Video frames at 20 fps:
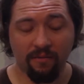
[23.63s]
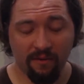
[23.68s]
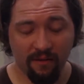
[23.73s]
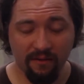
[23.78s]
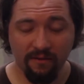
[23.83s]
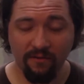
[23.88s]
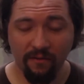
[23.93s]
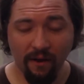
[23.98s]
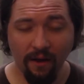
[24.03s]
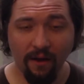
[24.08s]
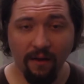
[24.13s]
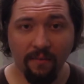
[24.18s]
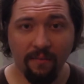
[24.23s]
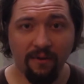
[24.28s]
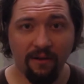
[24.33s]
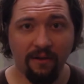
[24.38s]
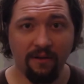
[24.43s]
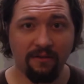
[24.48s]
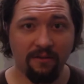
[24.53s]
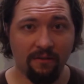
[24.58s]
Well, that's fine
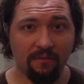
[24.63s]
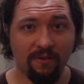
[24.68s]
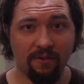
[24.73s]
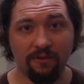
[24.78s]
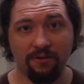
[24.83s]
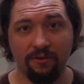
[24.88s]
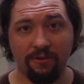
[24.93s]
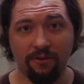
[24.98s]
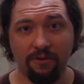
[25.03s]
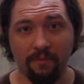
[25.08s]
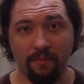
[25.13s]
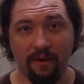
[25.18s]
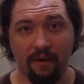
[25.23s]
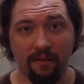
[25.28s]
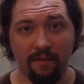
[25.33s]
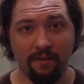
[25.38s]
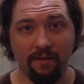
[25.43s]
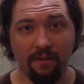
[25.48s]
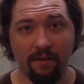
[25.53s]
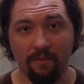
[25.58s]
because I'm going to show you a
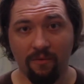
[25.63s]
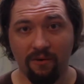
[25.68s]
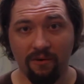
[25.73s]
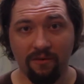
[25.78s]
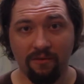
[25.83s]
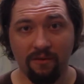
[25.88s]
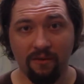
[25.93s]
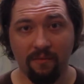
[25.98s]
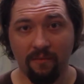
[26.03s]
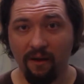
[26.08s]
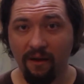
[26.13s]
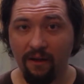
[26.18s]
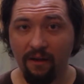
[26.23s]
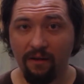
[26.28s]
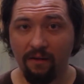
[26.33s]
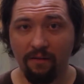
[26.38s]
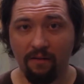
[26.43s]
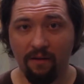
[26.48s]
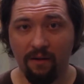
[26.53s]
method that works in my